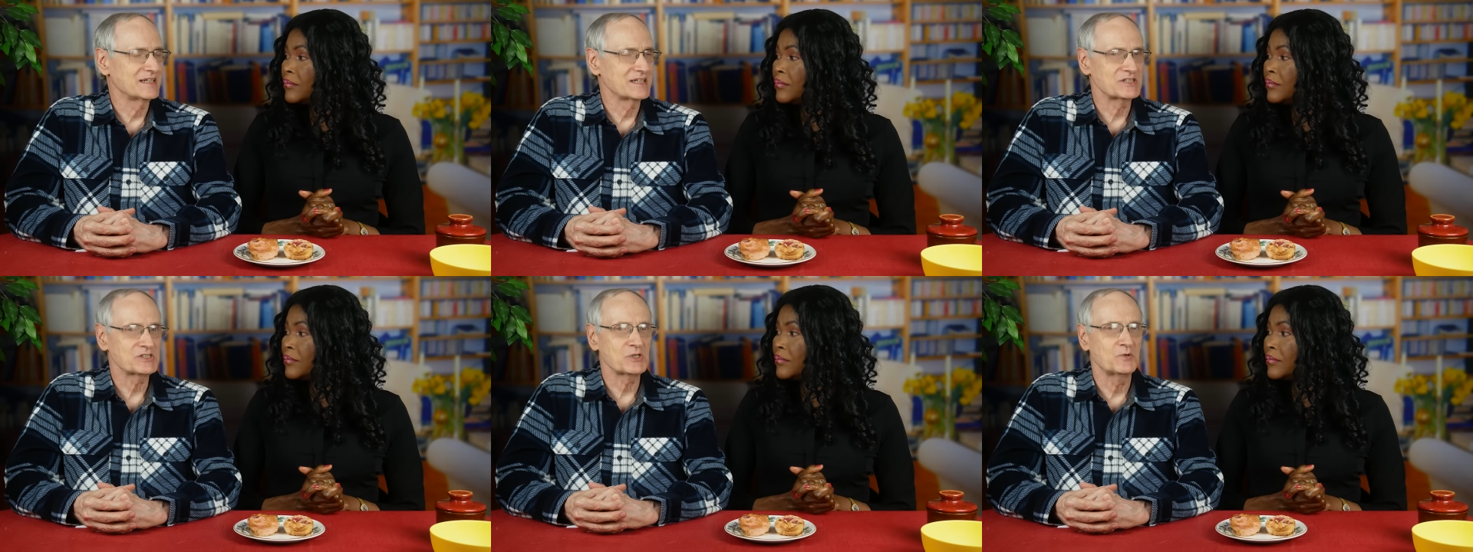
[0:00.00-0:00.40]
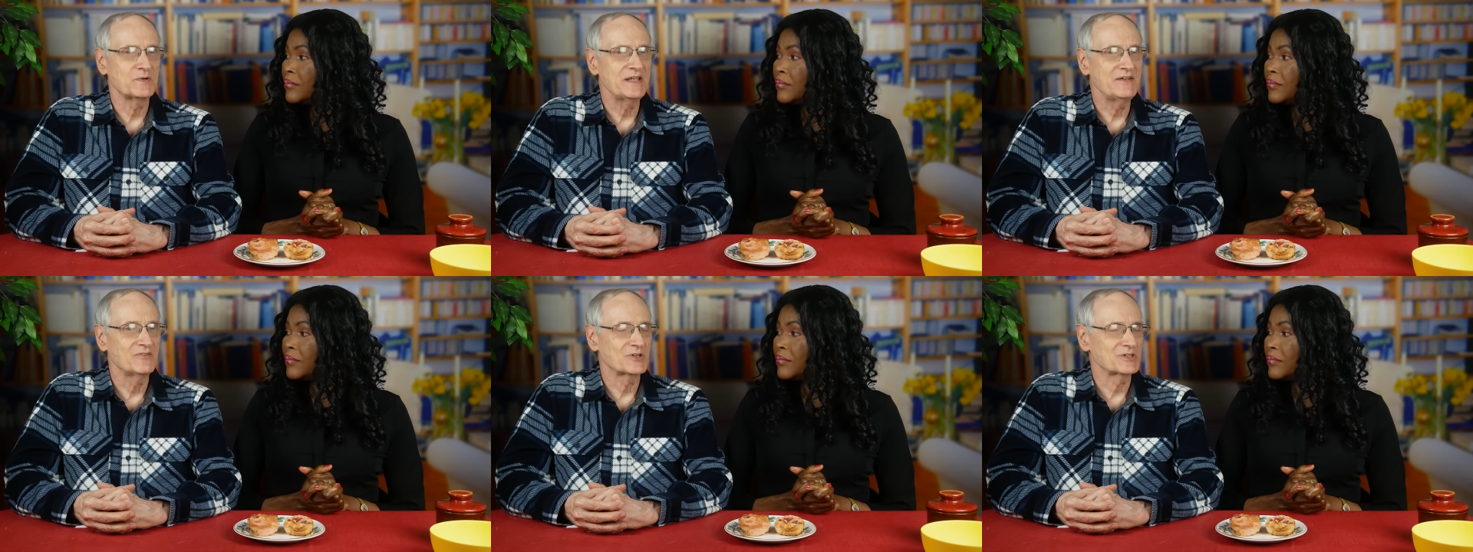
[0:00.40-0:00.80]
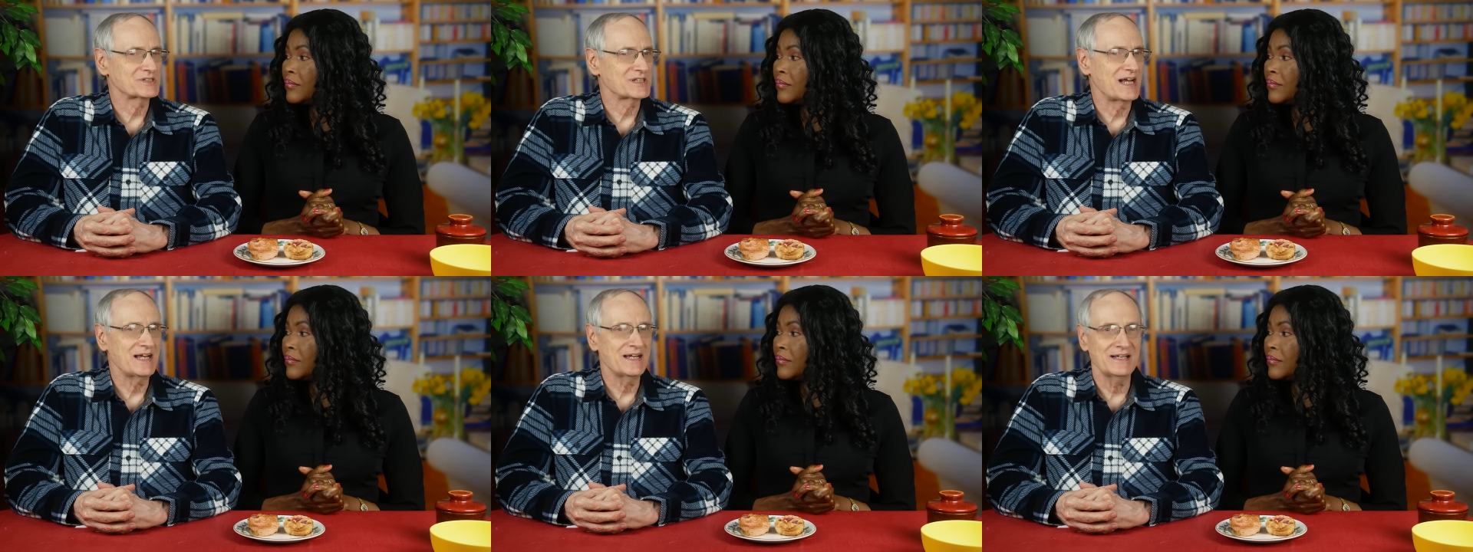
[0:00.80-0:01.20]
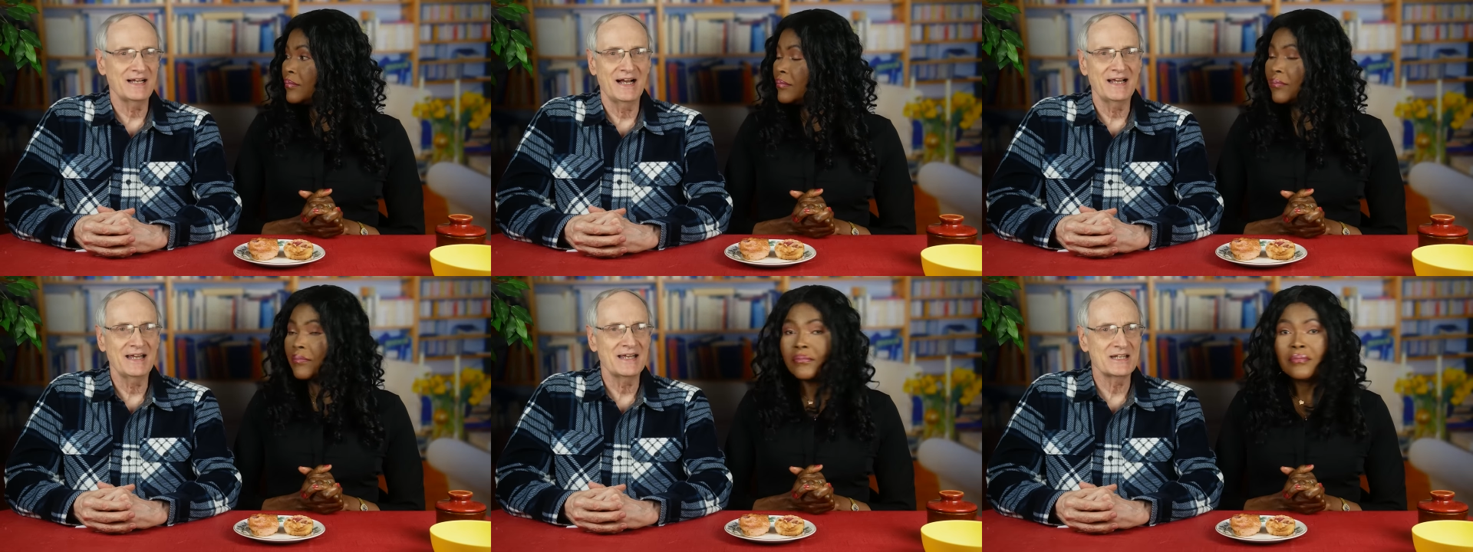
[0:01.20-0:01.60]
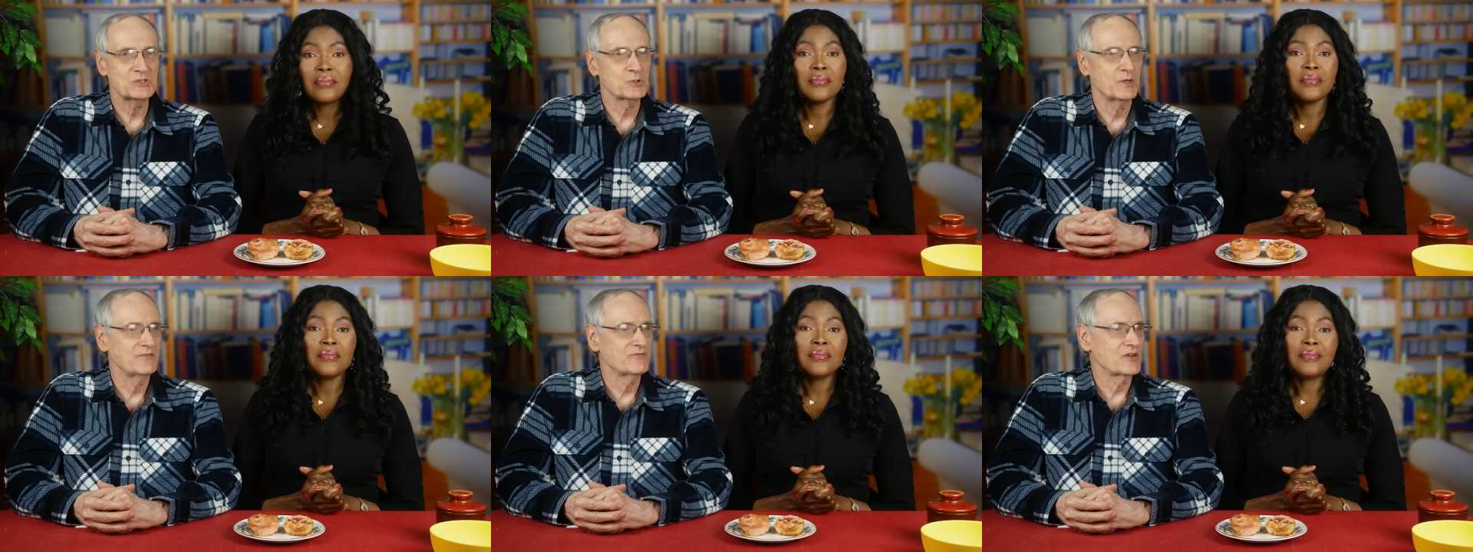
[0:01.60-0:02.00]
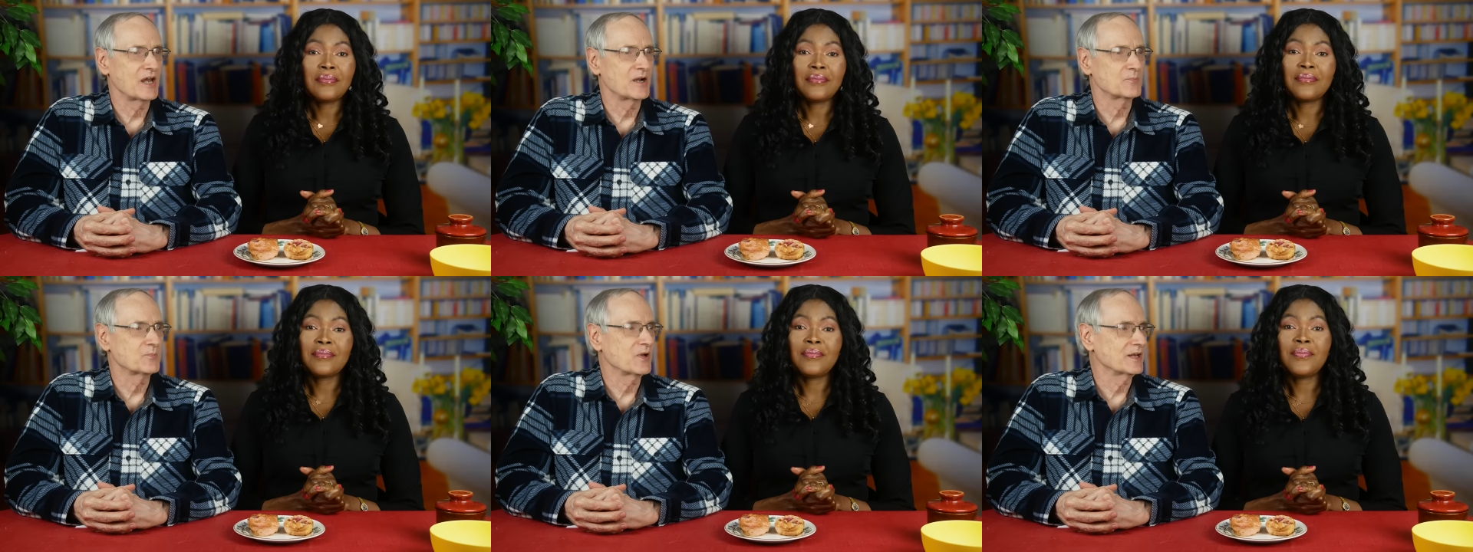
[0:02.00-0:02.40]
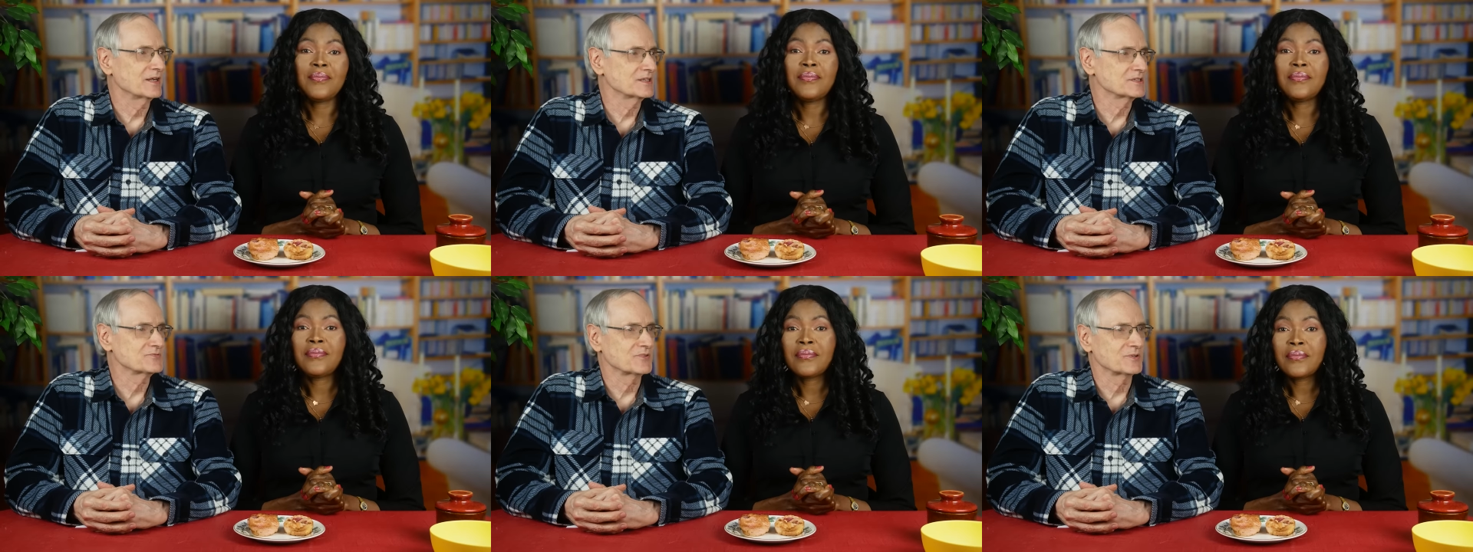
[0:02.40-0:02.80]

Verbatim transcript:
Speaker 1: that it's so evil, because I, I ate soy flour products